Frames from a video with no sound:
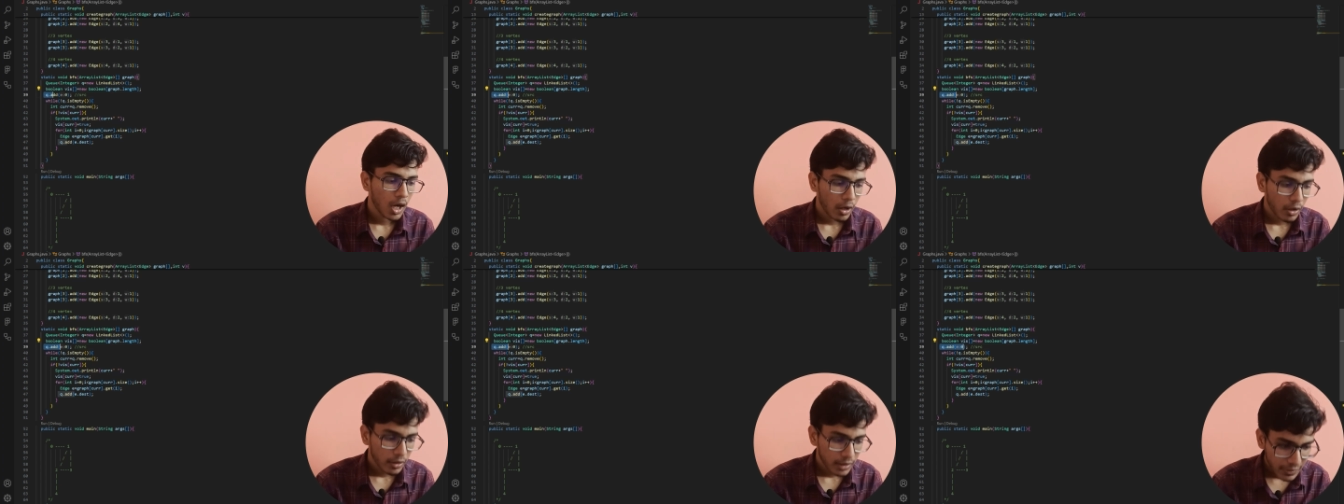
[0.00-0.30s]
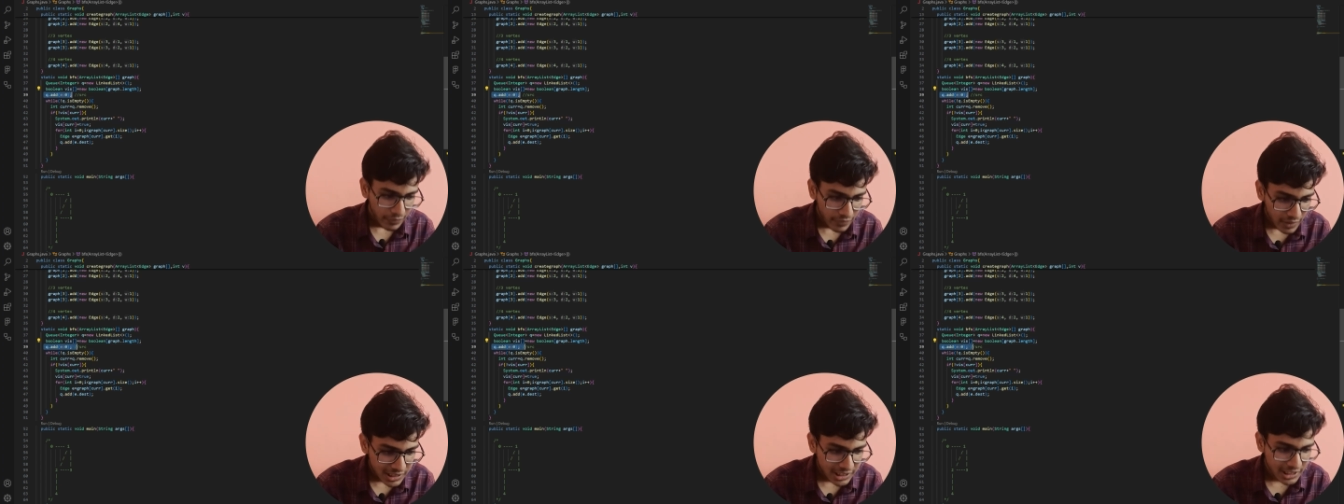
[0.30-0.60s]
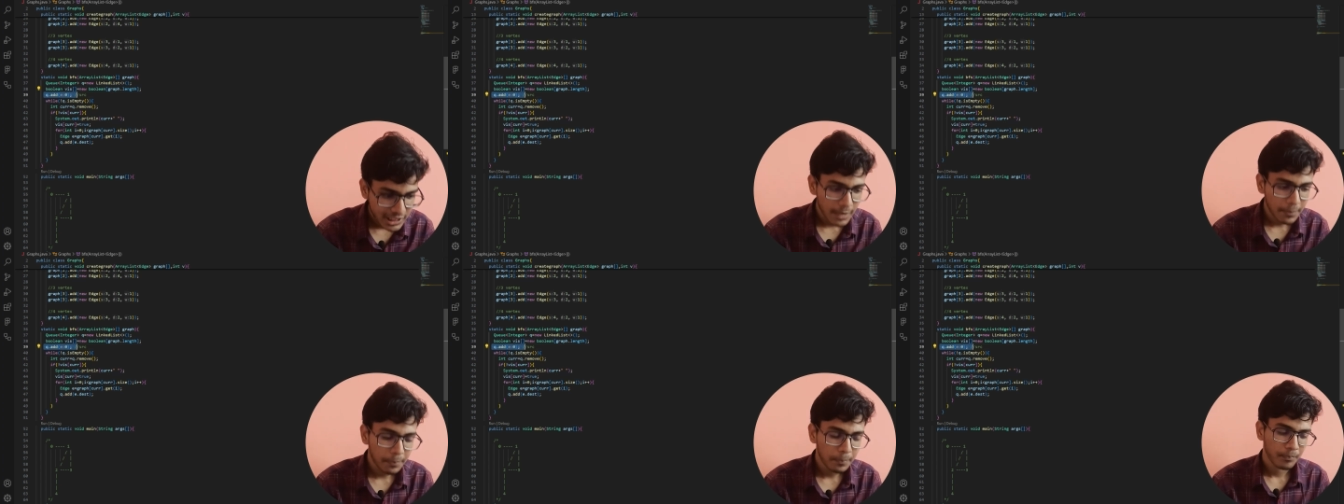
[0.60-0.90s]
the first
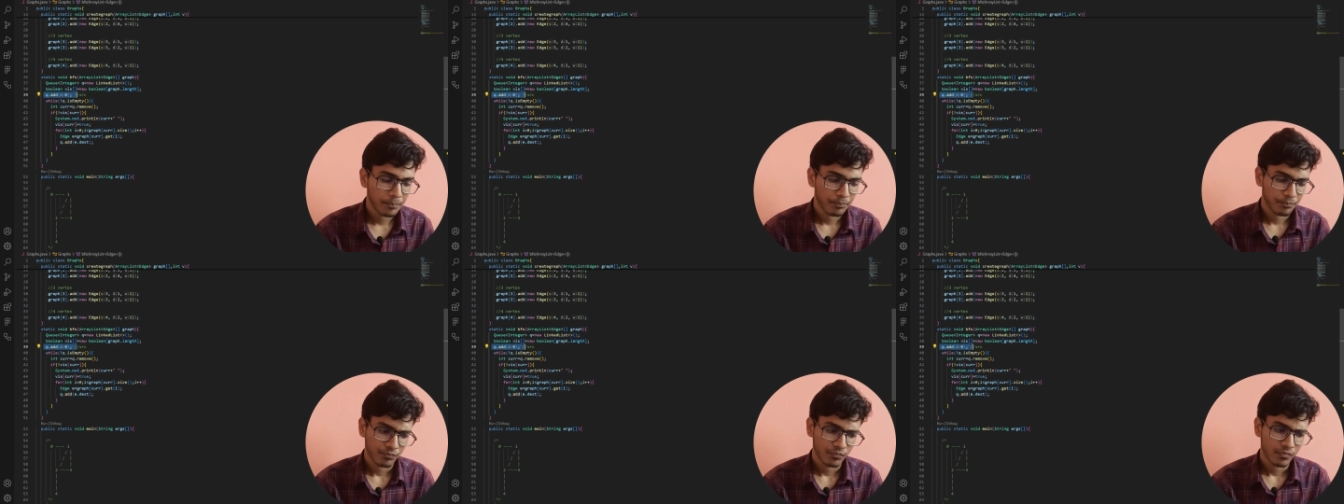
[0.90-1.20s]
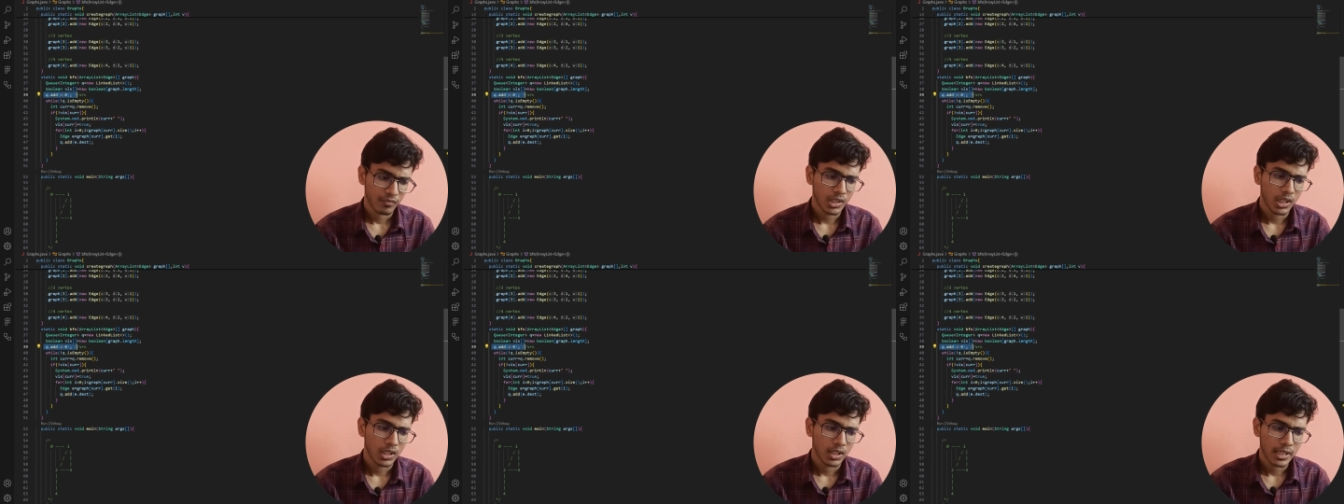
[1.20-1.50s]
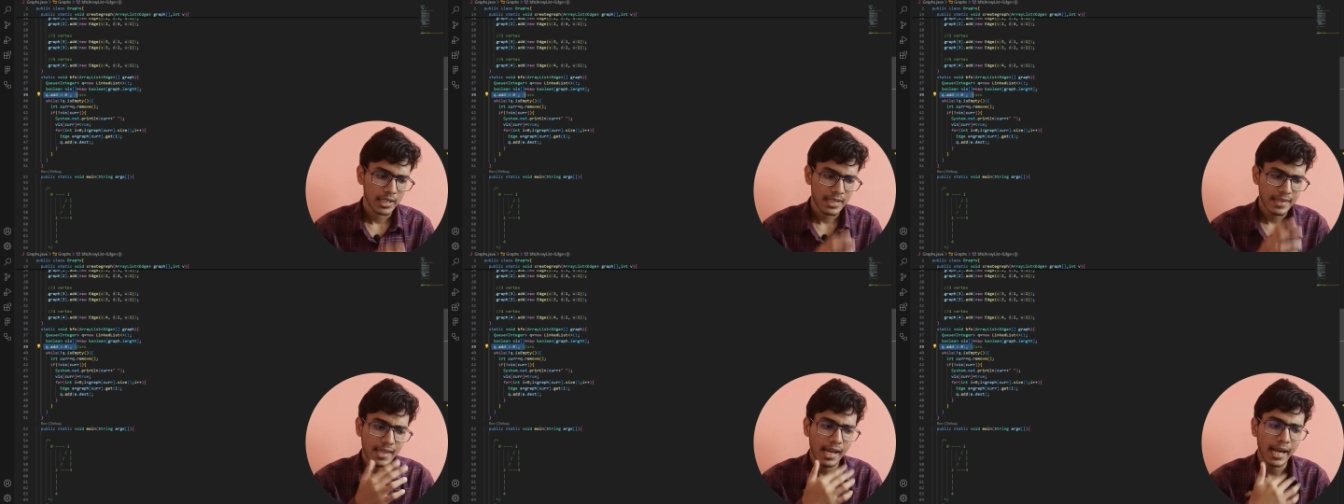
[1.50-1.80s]
step
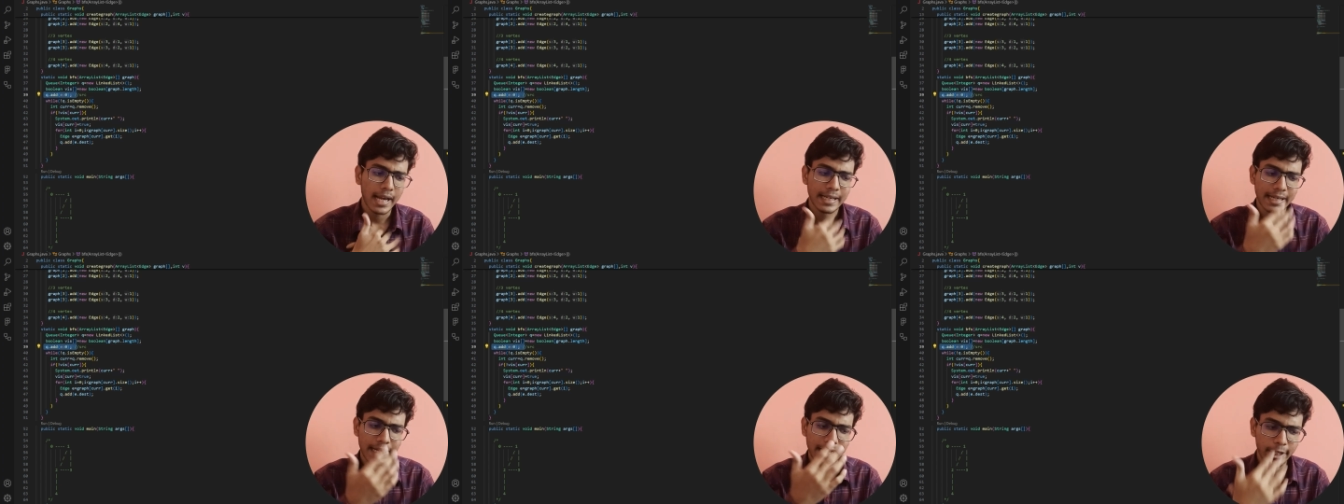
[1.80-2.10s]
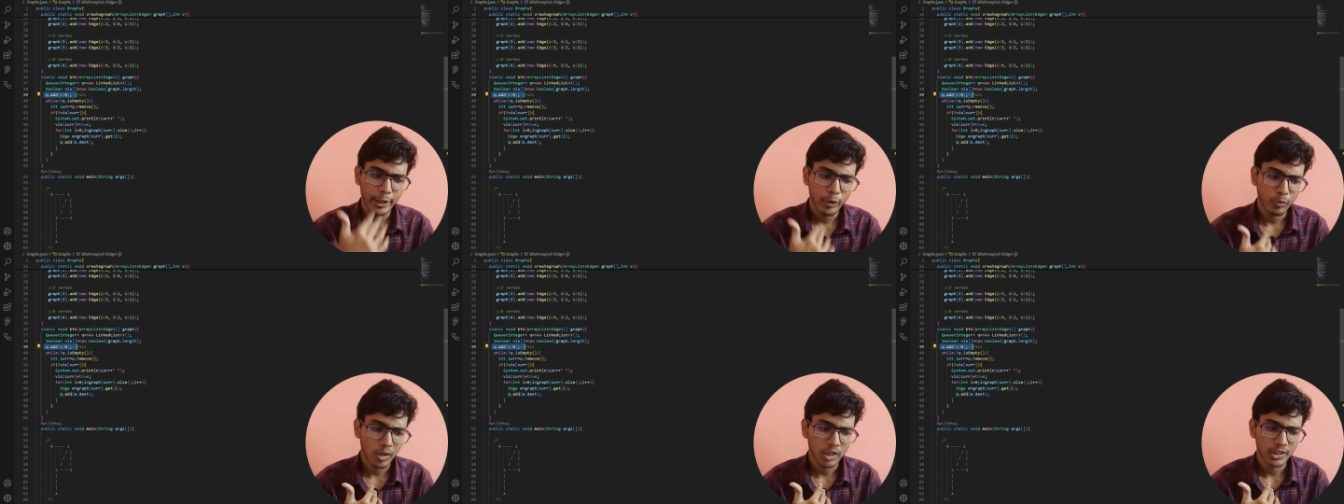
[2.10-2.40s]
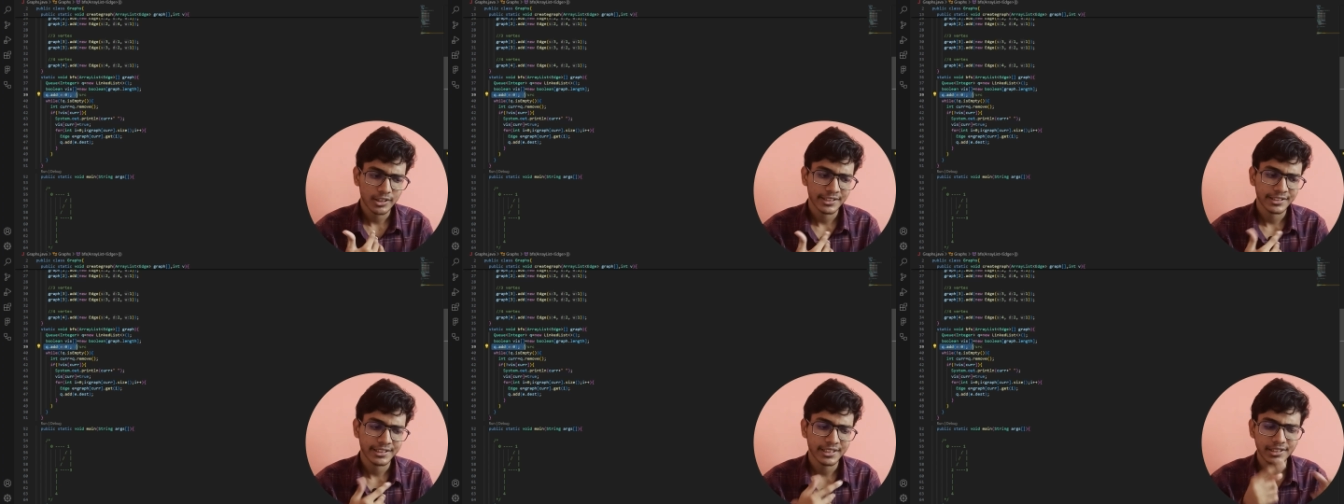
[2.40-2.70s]
in the iterative
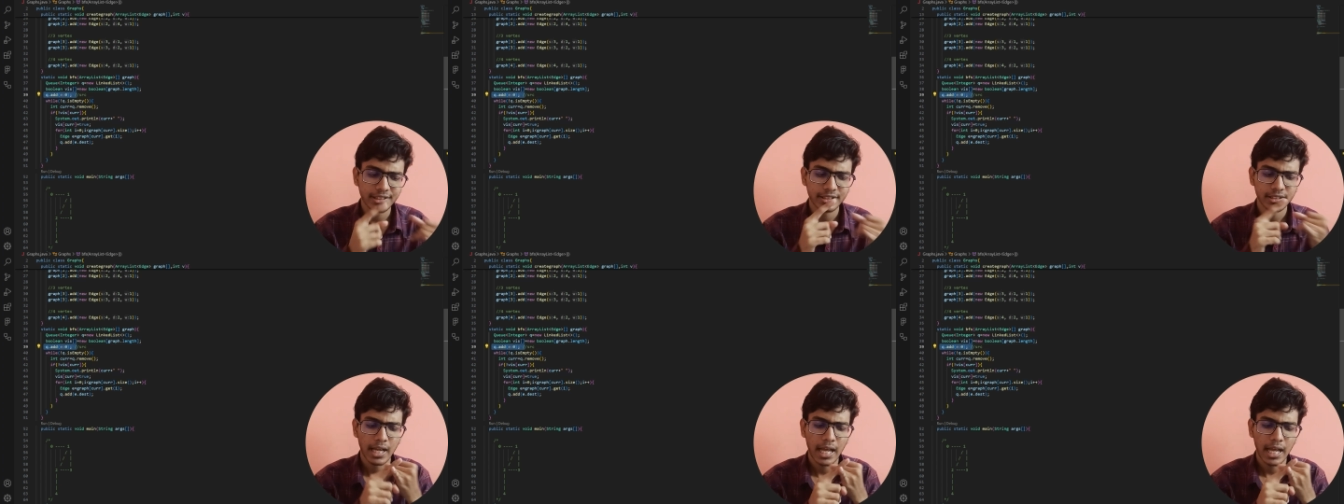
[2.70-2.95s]
process is